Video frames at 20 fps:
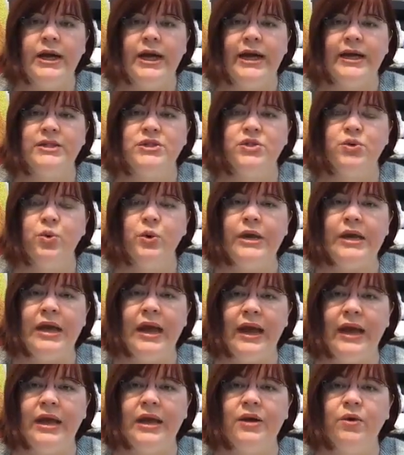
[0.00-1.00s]
It's
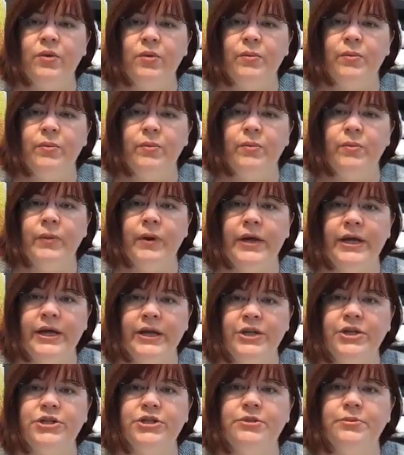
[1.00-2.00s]
28
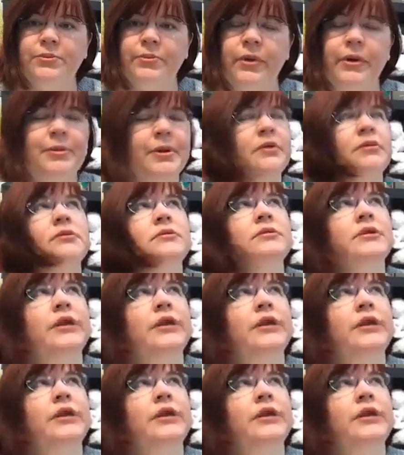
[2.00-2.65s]
inch, I mean,